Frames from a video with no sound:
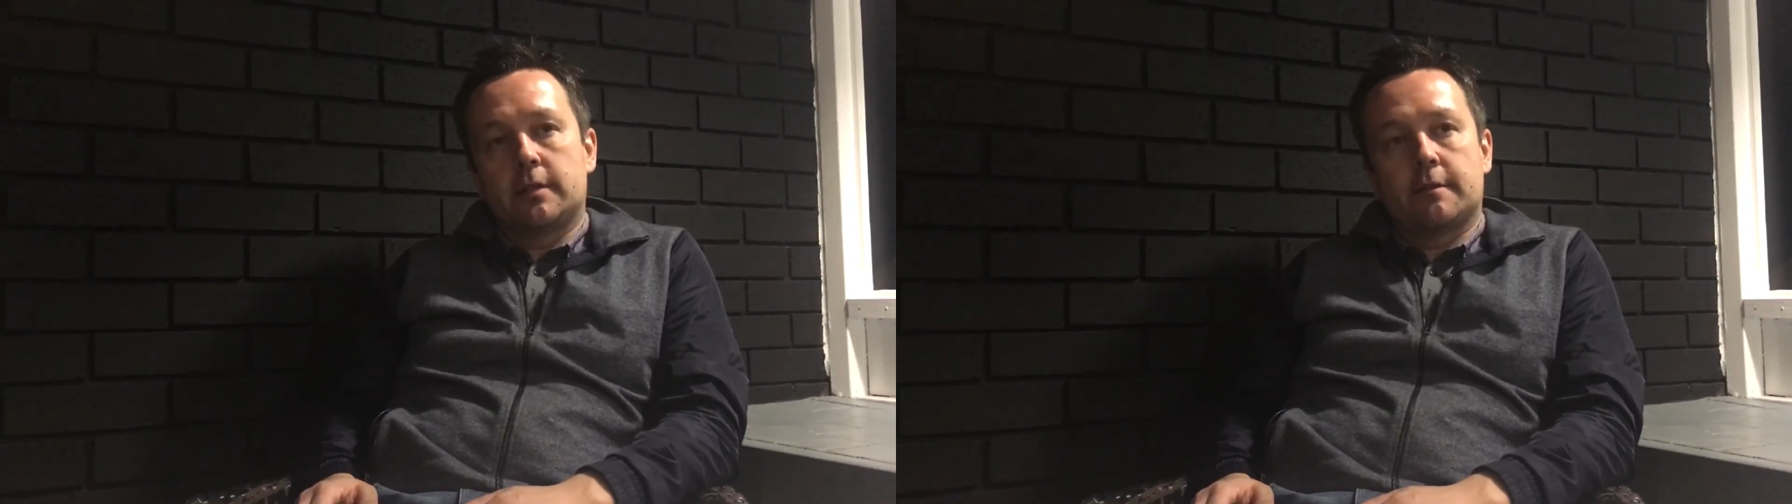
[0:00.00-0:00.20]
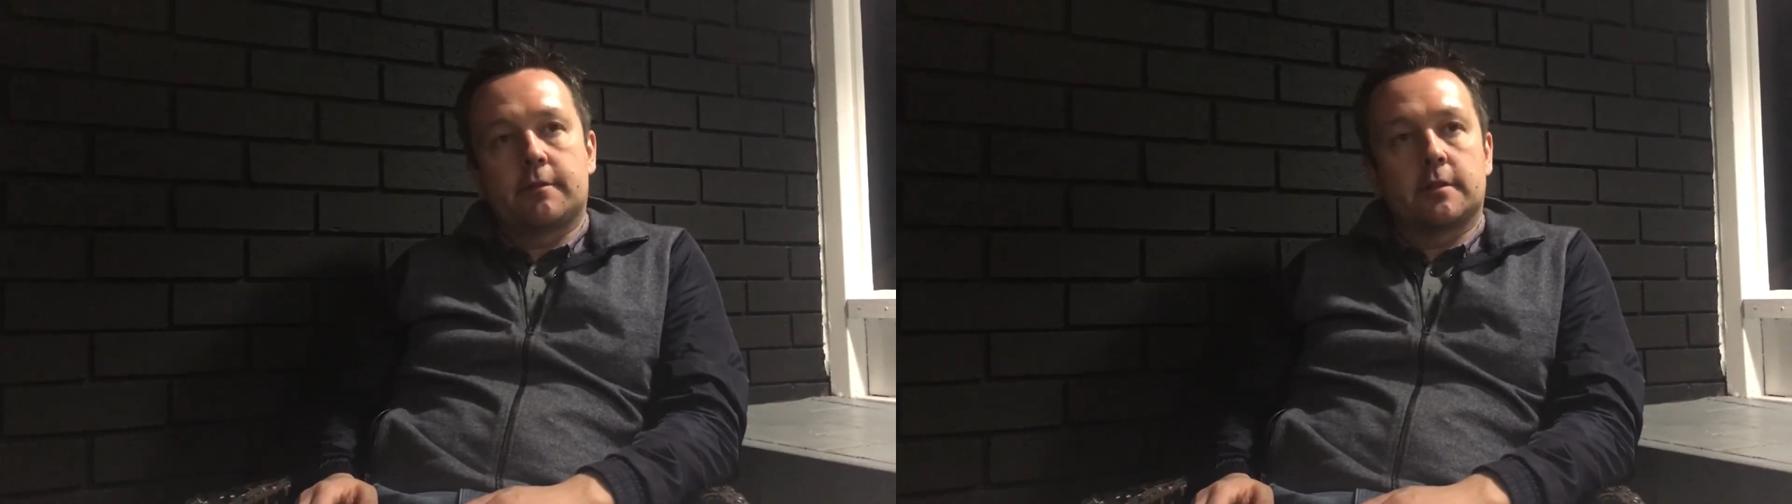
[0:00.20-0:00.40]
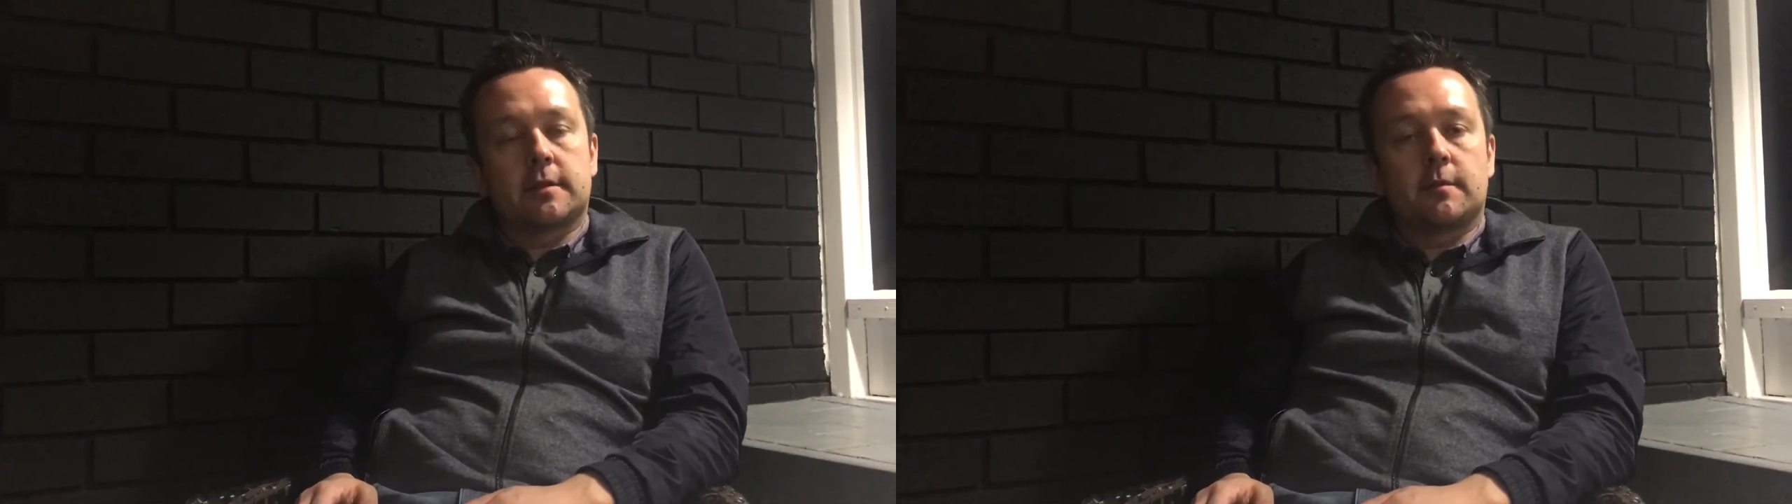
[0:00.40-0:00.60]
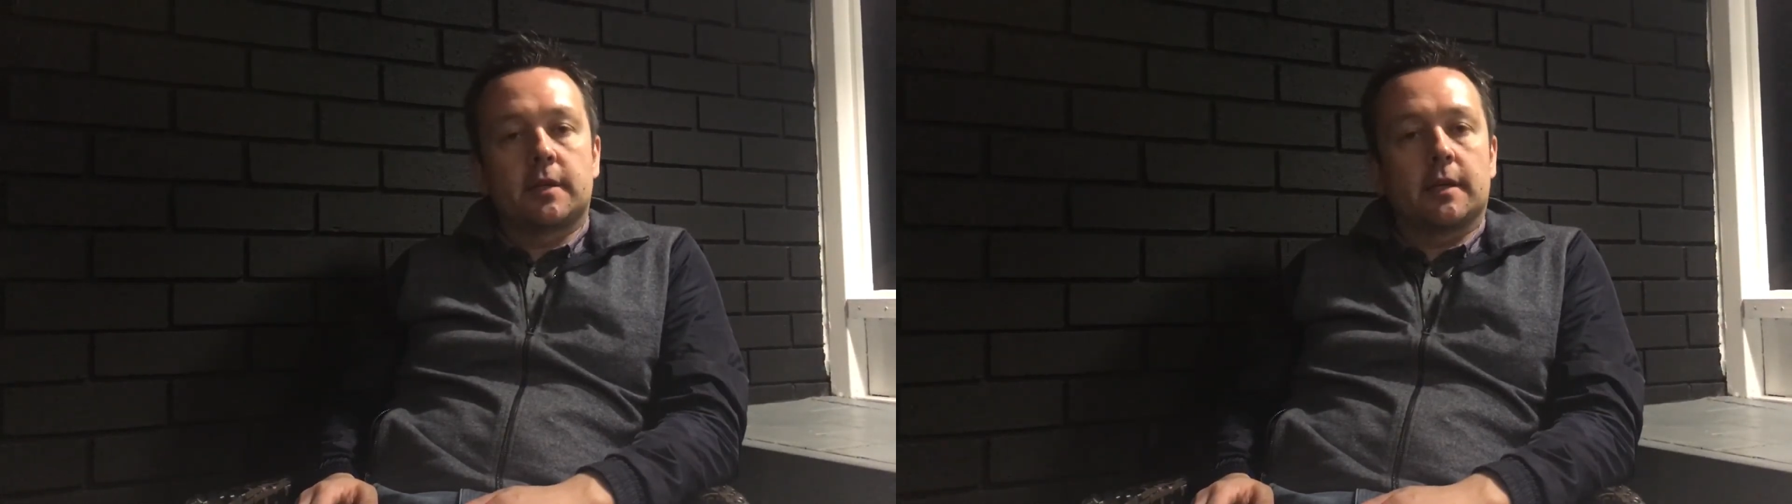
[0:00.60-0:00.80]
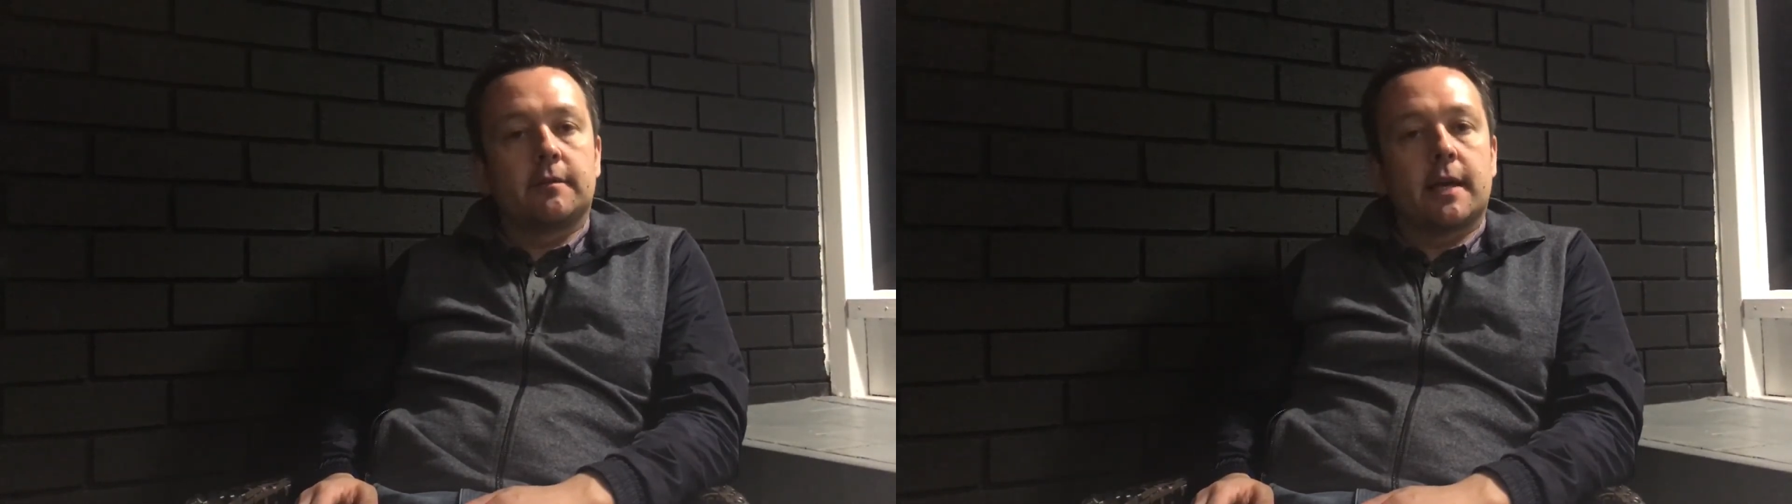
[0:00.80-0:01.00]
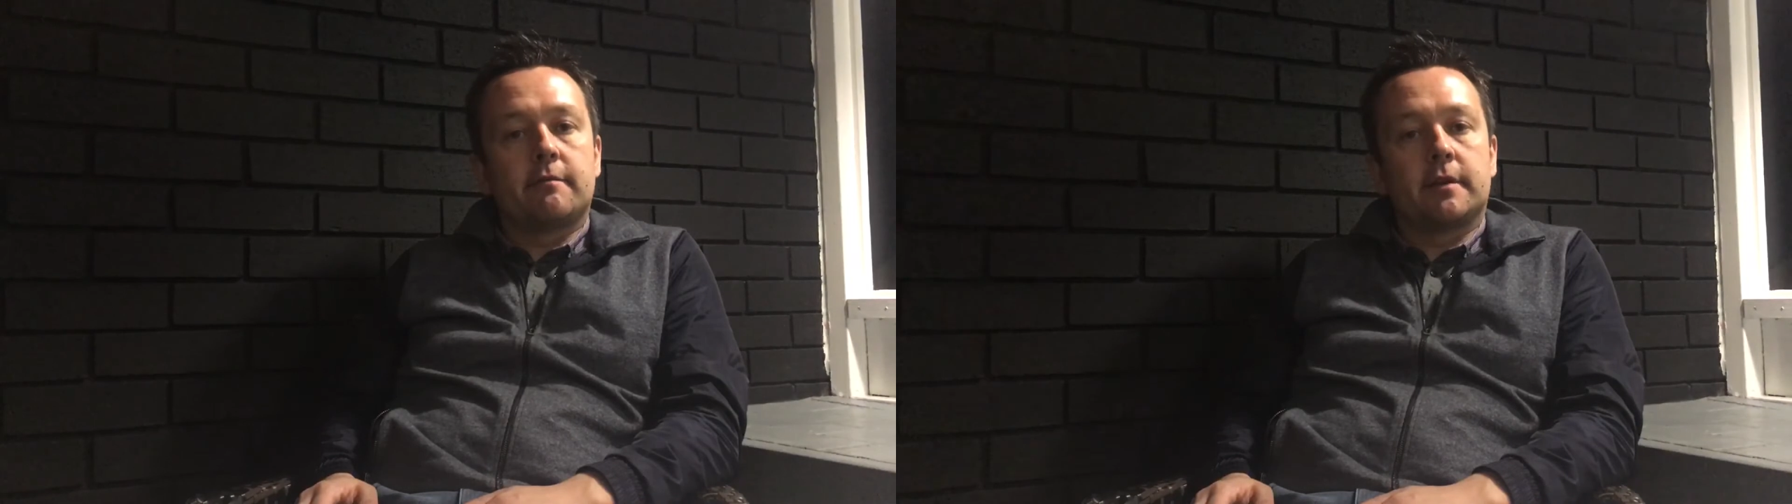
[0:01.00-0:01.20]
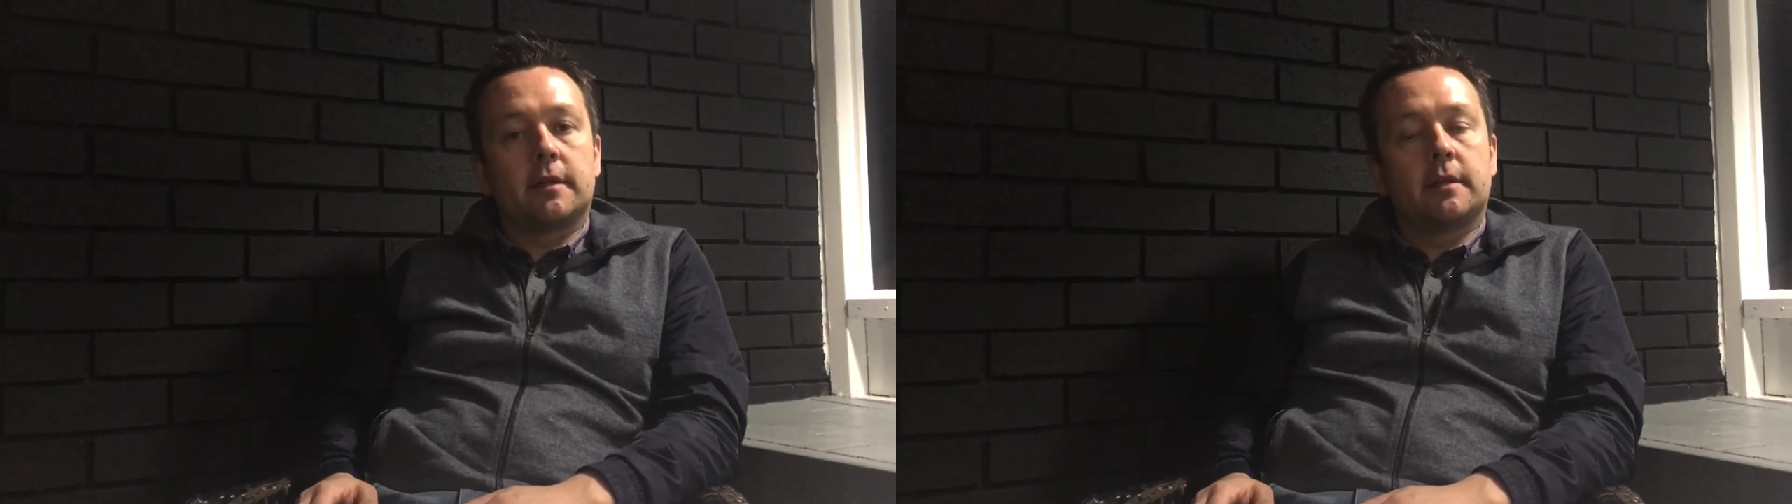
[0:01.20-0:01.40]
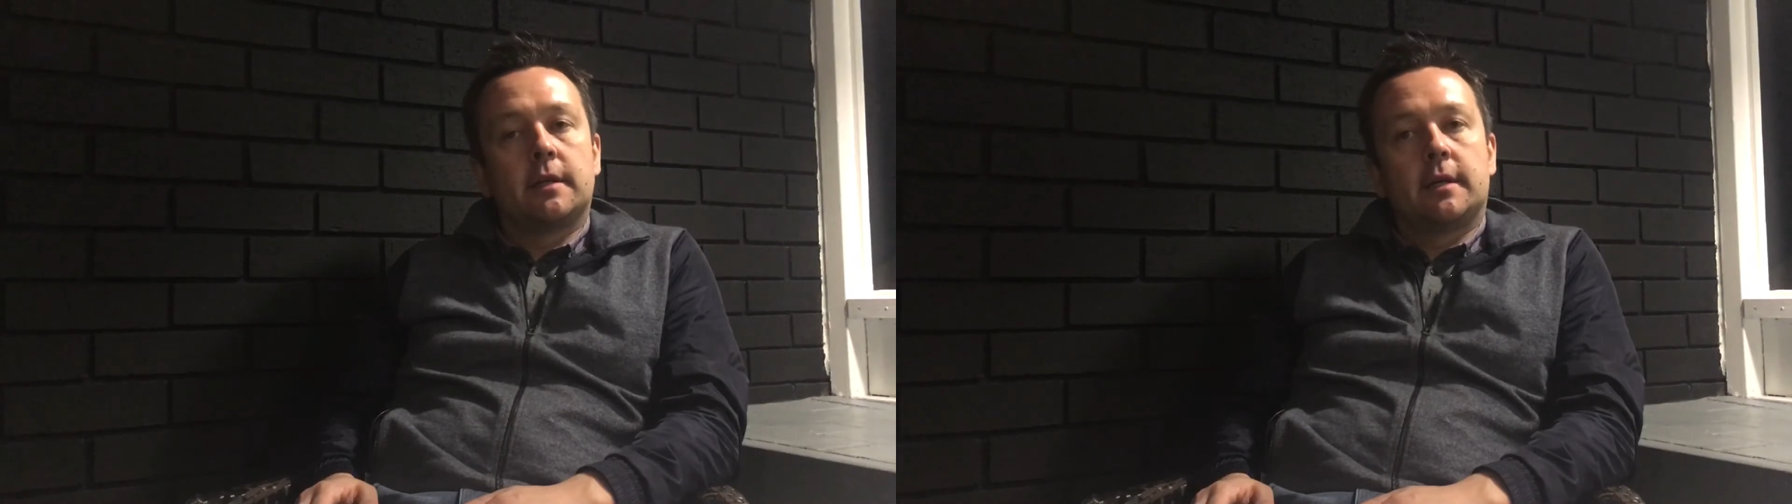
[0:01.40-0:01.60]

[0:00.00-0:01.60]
different, something I've never